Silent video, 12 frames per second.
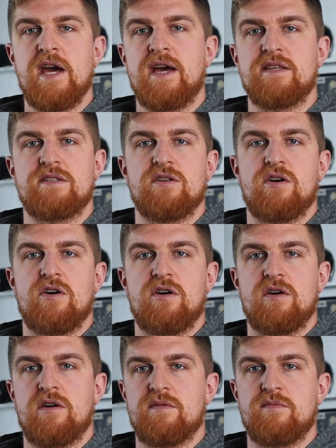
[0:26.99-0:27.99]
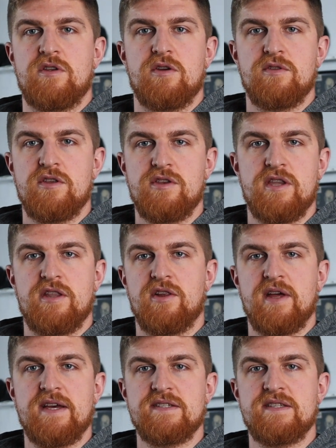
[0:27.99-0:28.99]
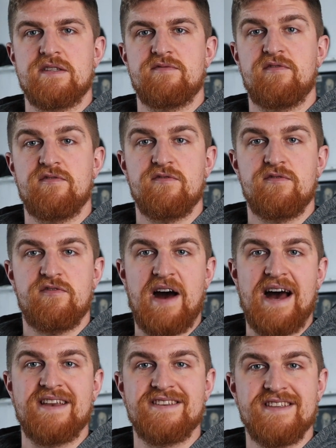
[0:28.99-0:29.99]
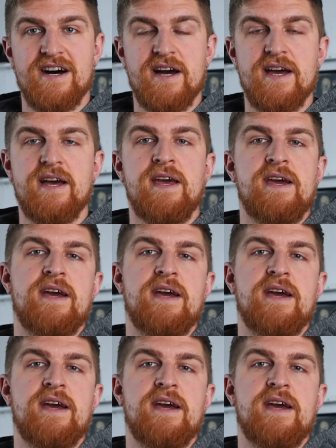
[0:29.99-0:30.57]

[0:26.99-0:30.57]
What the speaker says: It's not, you know, the latest fad diet.